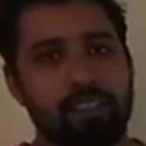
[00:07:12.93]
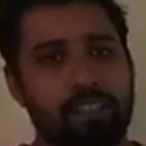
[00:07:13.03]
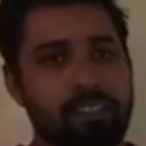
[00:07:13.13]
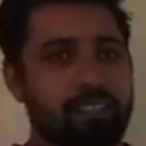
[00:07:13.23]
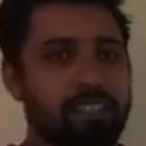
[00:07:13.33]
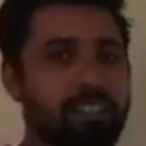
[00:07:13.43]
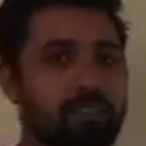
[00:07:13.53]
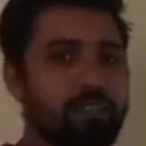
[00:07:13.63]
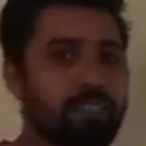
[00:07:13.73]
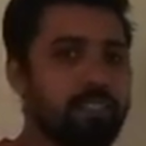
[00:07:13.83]
And
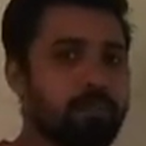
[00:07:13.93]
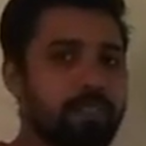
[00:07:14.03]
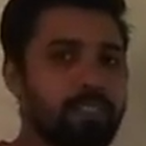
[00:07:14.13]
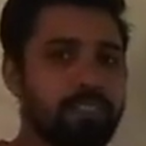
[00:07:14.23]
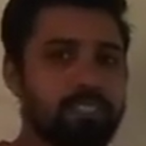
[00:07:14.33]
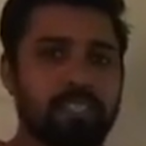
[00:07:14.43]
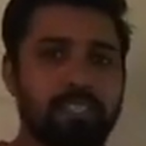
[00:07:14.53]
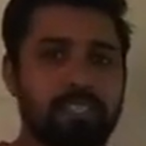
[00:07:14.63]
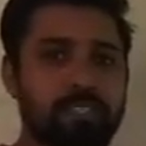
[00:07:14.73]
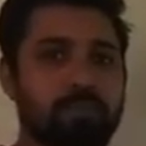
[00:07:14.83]
India got independence in
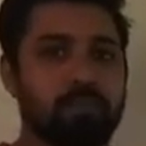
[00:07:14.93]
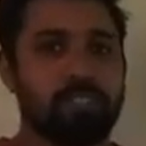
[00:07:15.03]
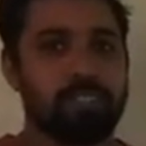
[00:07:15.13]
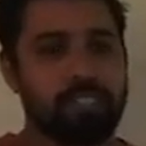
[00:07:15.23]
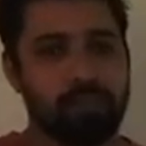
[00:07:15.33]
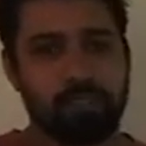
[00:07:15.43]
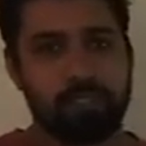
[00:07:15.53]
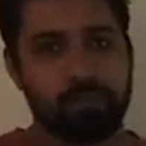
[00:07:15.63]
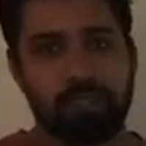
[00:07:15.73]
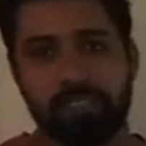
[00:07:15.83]

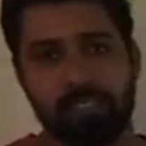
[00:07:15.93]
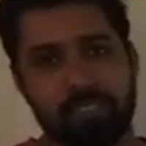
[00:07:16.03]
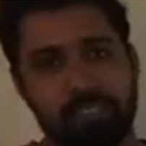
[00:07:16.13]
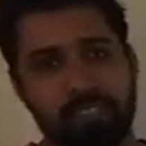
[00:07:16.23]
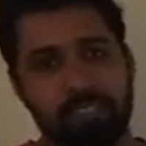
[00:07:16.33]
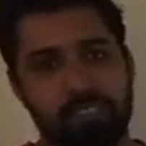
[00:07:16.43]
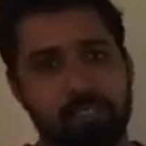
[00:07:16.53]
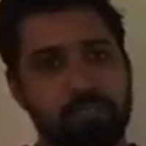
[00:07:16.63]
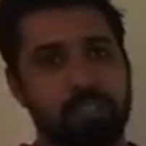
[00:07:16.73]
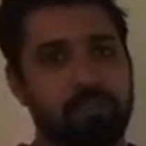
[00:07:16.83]
1947, but
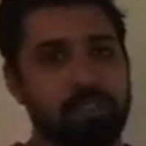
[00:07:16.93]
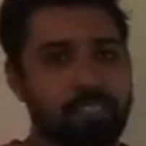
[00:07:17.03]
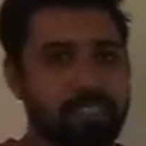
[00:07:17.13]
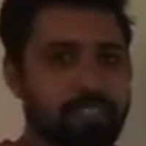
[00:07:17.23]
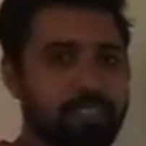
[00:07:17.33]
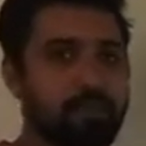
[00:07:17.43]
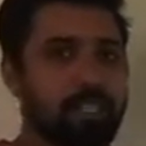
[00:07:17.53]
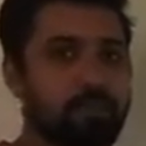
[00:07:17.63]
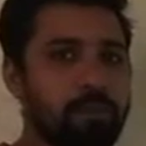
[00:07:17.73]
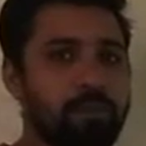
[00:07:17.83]
South Africans, the
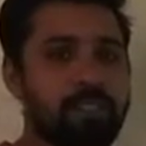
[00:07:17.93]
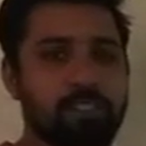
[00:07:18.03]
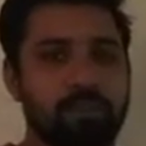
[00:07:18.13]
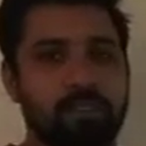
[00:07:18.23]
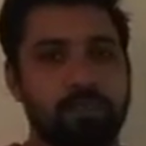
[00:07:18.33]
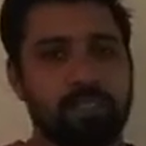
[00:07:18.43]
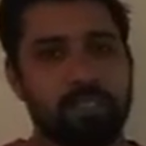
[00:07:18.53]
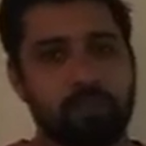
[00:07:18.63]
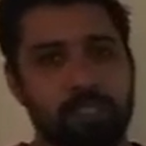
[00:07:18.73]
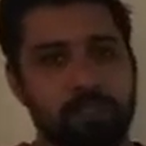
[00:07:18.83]
black people in South
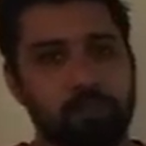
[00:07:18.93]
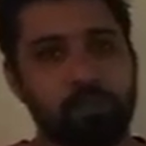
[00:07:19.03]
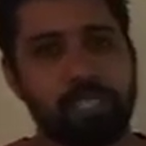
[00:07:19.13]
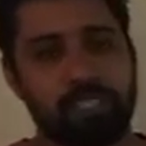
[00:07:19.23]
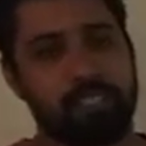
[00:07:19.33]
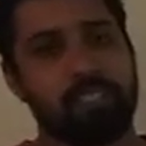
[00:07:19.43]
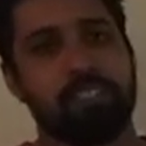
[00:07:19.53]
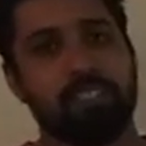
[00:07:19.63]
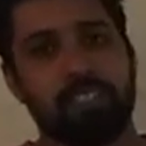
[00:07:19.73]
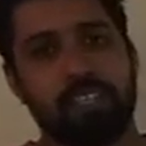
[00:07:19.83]
Africa, wanted to wait
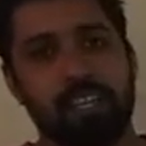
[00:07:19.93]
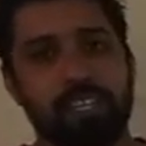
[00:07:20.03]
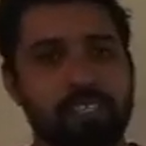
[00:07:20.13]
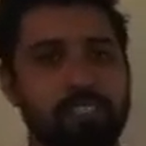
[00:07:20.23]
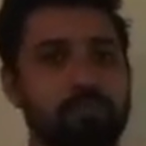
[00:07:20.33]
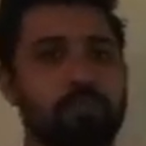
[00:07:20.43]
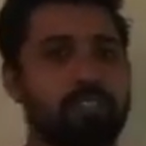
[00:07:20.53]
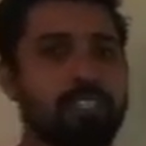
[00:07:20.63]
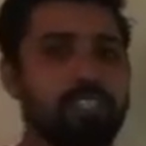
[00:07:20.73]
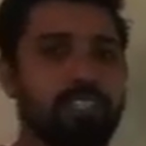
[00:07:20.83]
another
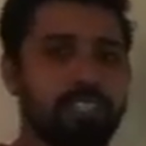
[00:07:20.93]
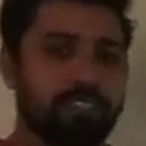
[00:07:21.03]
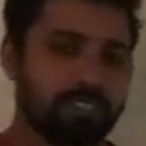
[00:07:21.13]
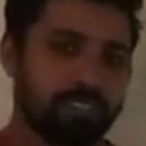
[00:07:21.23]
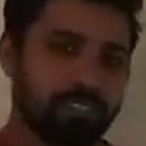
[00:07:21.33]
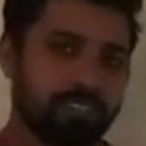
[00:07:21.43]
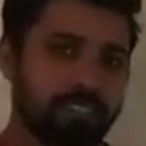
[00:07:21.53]
40 years